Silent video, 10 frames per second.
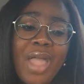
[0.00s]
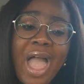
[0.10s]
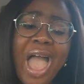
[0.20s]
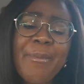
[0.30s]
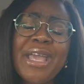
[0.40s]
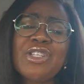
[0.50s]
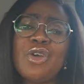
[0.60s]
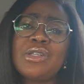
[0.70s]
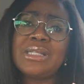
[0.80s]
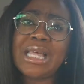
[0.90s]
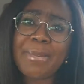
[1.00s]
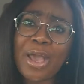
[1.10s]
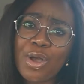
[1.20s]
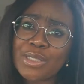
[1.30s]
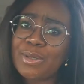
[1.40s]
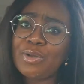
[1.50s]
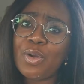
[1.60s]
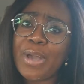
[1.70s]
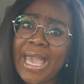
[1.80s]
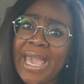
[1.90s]
I made sure to let my husband
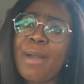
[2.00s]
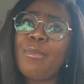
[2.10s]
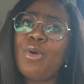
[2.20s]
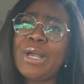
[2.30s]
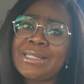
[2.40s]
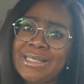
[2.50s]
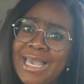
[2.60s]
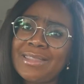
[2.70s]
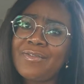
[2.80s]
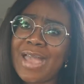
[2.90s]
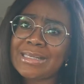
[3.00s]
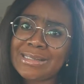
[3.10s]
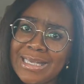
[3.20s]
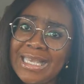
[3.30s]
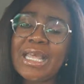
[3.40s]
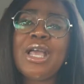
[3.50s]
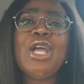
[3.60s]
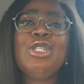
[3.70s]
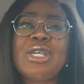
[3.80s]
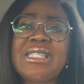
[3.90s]
know, hey, I'm going to get the vaccine.
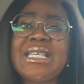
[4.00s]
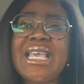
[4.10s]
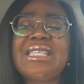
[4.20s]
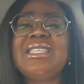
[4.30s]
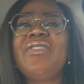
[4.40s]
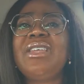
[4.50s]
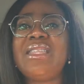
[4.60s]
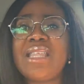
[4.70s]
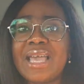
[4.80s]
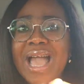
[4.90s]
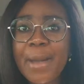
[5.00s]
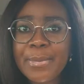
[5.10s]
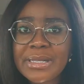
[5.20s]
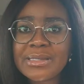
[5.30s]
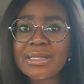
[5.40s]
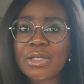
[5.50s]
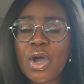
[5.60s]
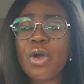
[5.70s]
Just in case if anything happens, we